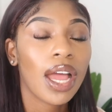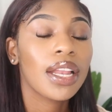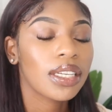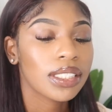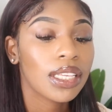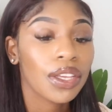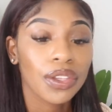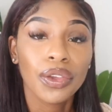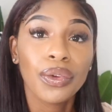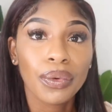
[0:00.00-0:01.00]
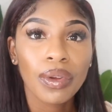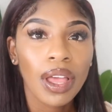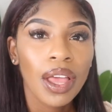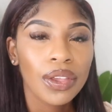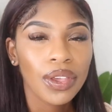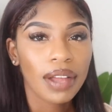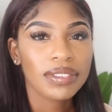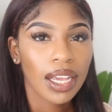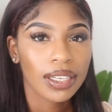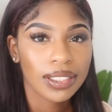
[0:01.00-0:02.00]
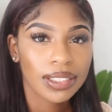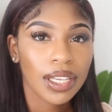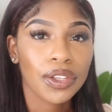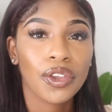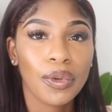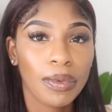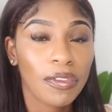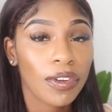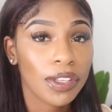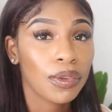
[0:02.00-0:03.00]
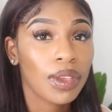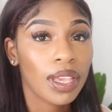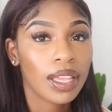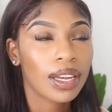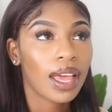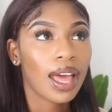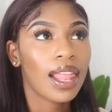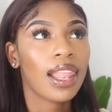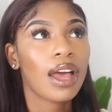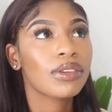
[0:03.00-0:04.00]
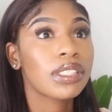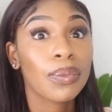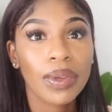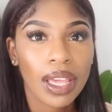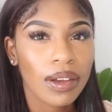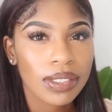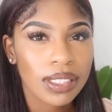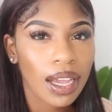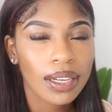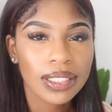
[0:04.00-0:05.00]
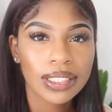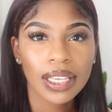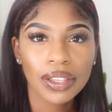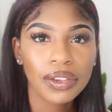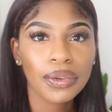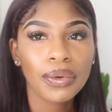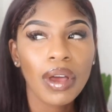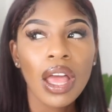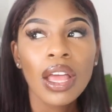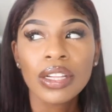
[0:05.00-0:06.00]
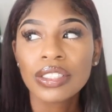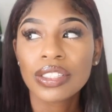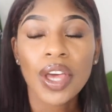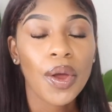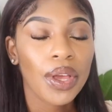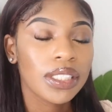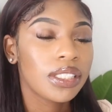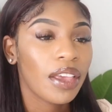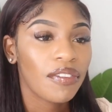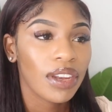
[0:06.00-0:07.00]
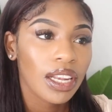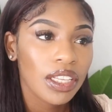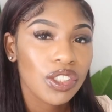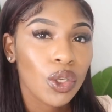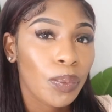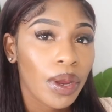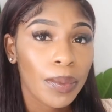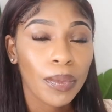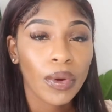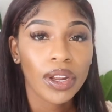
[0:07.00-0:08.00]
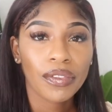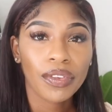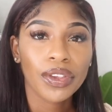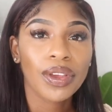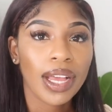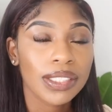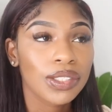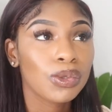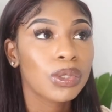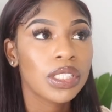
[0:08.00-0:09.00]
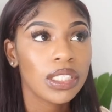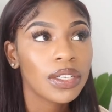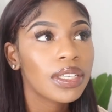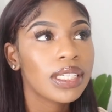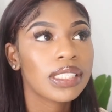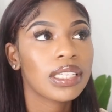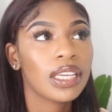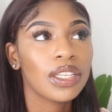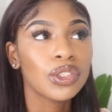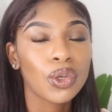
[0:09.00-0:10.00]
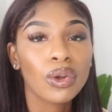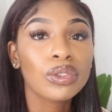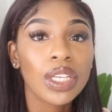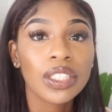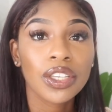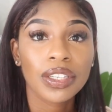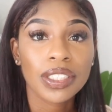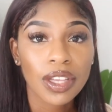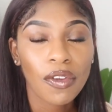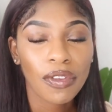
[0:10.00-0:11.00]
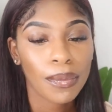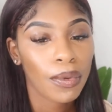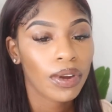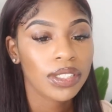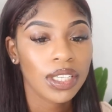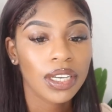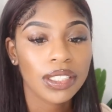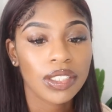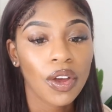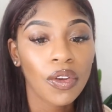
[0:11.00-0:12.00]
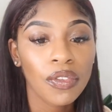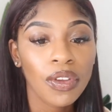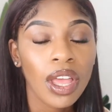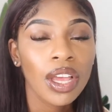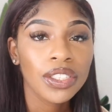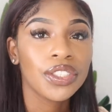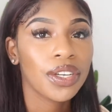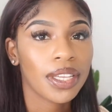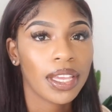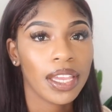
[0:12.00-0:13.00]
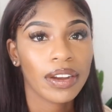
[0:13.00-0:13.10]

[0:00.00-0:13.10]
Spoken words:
to understand you have to understand you before you can allow someone else to understand you. So it's definitely super important for you guys to seriously indulge in yourself and pour into yourself during